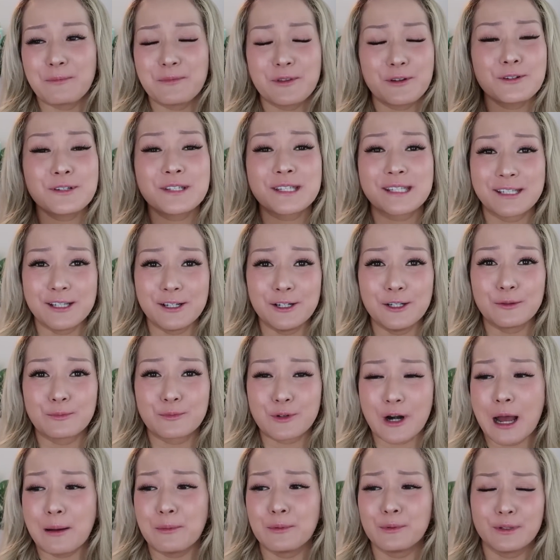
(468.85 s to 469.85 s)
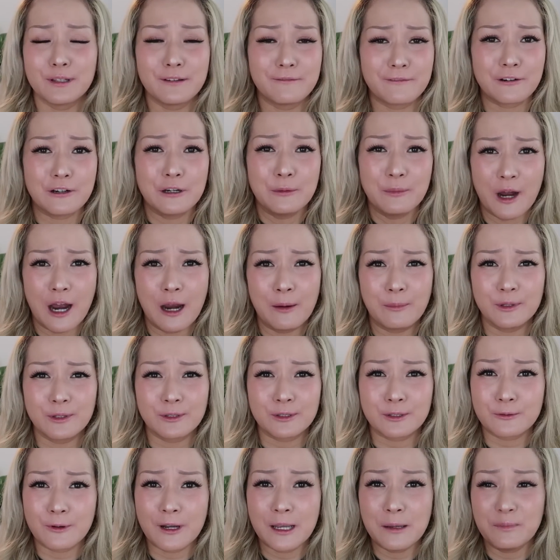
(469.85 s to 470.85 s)
They're still probably very very
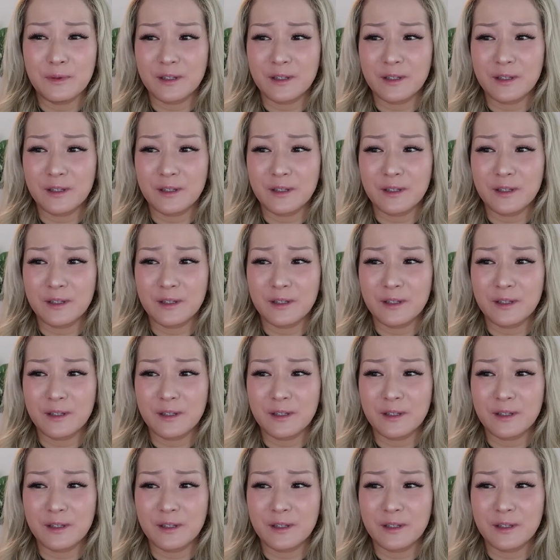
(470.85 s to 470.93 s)
popular, right?